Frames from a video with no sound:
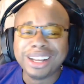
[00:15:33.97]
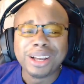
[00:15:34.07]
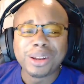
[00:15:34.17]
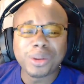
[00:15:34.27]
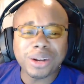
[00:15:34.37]

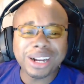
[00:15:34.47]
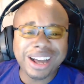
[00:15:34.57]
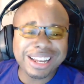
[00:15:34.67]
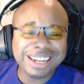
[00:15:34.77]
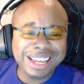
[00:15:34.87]

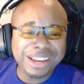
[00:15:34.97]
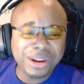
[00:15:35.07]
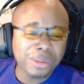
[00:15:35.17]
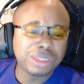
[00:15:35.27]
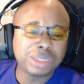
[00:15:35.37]

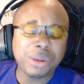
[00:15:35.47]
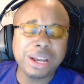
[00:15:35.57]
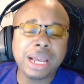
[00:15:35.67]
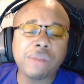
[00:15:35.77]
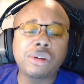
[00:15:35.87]
LordCognito,
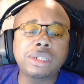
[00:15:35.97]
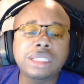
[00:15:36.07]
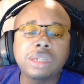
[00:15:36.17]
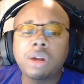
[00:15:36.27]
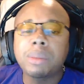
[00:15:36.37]
spreading that realness
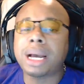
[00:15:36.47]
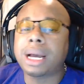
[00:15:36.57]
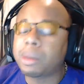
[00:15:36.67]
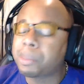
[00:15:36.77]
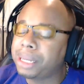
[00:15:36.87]
in the realm of the
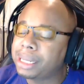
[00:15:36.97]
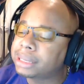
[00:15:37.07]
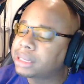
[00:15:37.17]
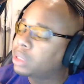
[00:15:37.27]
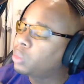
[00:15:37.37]
ILP,
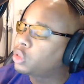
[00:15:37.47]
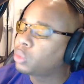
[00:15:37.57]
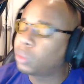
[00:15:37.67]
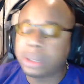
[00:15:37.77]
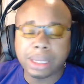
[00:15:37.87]
not telling you what
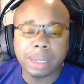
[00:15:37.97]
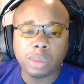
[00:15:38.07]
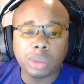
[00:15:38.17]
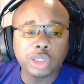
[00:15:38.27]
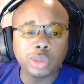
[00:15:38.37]
you want to hear,
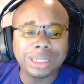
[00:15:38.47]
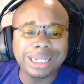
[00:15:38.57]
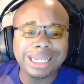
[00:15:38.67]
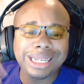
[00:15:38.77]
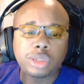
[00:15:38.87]
but what you
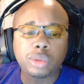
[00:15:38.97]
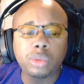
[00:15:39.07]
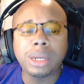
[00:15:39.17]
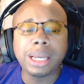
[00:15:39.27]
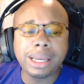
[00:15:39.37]
need
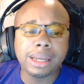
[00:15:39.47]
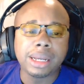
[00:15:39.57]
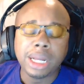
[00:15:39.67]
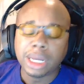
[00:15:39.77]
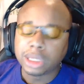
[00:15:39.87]
to hear.
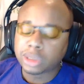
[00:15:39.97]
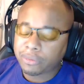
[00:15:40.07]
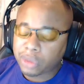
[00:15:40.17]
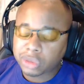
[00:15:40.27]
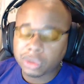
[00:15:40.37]
So
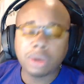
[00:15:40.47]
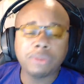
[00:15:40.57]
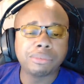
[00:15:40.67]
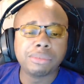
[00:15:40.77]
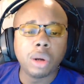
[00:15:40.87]
first
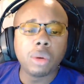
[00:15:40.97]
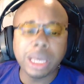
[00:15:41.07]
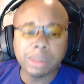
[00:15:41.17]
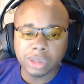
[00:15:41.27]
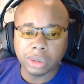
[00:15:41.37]
off, no
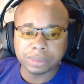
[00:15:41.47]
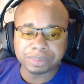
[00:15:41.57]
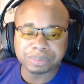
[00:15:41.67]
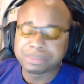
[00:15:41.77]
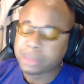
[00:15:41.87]
gaming talk.
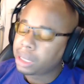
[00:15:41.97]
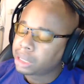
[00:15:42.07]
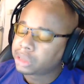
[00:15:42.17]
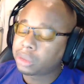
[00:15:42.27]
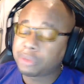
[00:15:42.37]

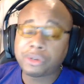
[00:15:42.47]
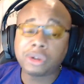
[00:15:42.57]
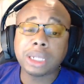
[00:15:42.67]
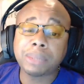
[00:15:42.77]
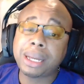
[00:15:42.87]
So
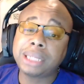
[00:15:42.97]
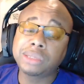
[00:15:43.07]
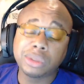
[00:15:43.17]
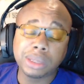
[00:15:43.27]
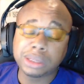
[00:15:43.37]
the past
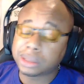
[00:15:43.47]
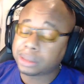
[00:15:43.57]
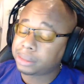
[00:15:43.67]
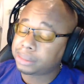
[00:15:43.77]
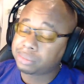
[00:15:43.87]
3 weeks,
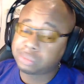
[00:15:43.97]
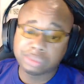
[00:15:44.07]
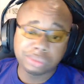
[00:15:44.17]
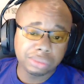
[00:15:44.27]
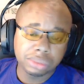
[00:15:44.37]
y'all,
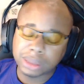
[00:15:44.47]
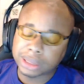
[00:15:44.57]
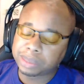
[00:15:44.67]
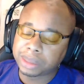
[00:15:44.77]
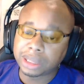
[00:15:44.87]

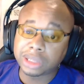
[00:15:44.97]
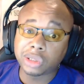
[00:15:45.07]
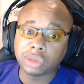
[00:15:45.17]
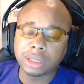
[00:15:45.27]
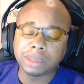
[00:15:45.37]
it's been
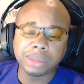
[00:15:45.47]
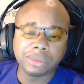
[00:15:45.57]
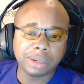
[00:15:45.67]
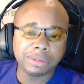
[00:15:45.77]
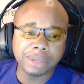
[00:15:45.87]
extremely
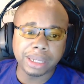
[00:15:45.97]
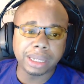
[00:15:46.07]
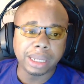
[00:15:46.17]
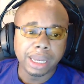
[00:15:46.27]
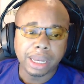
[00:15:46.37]
rough,
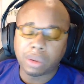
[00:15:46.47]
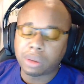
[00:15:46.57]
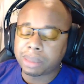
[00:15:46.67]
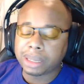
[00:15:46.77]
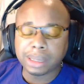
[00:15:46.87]
like
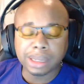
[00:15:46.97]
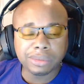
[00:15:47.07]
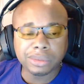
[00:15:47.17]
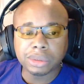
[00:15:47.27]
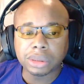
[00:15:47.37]
on many
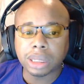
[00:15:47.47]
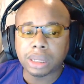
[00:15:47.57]
levels.